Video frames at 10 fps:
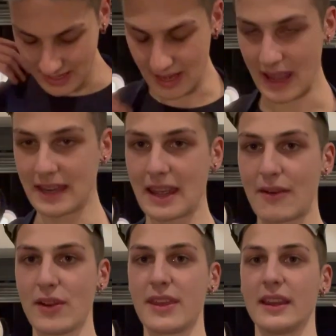and
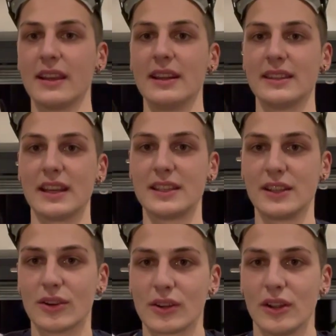everything touching
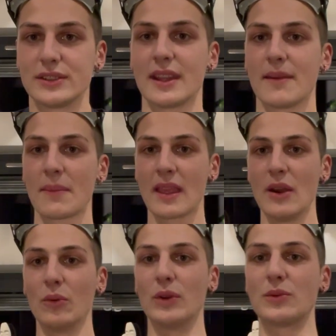your clothing,
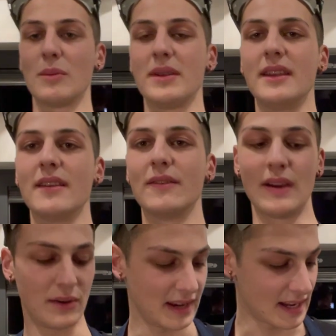which will be
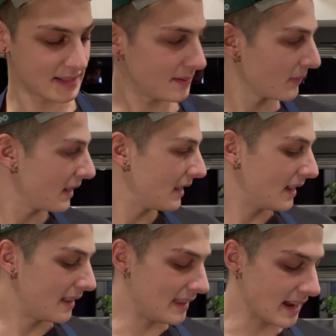very nice.
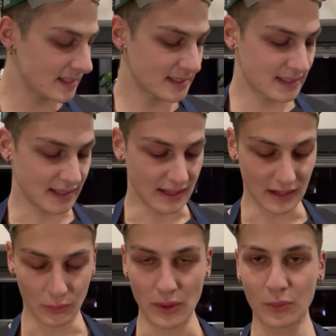Next,
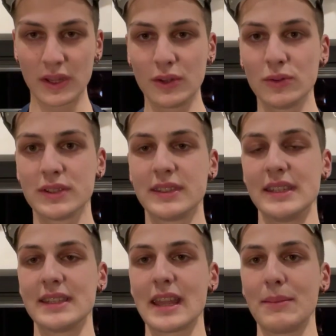when we use
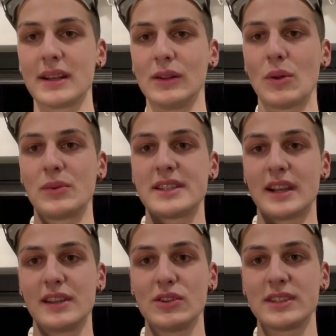this chemical, when we
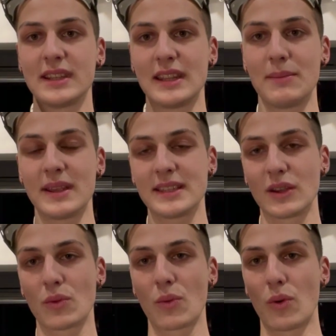start using it and mixing
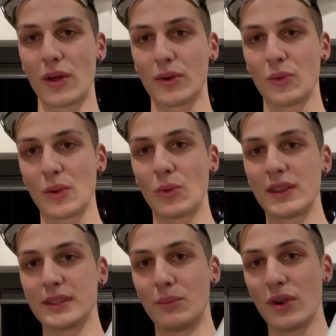with water, we
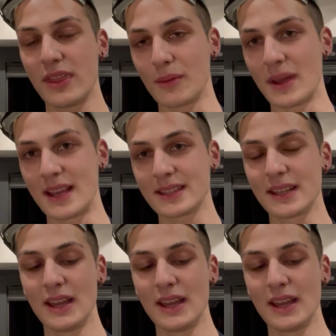want a breathing mask